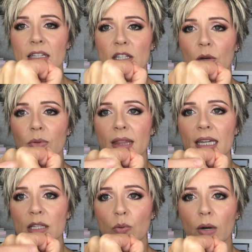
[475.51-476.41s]
So
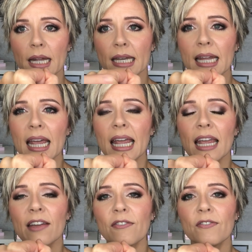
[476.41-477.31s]
this one,
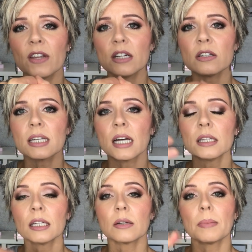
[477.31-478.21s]
it feels a
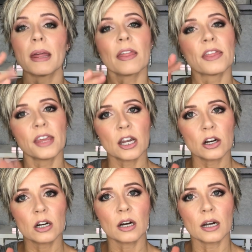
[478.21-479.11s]
little bit
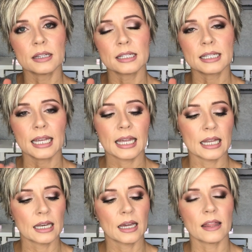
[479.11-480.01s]
thicker on the
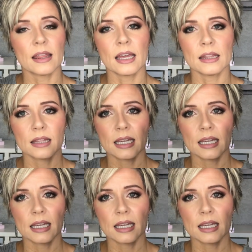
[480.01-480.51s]
skin than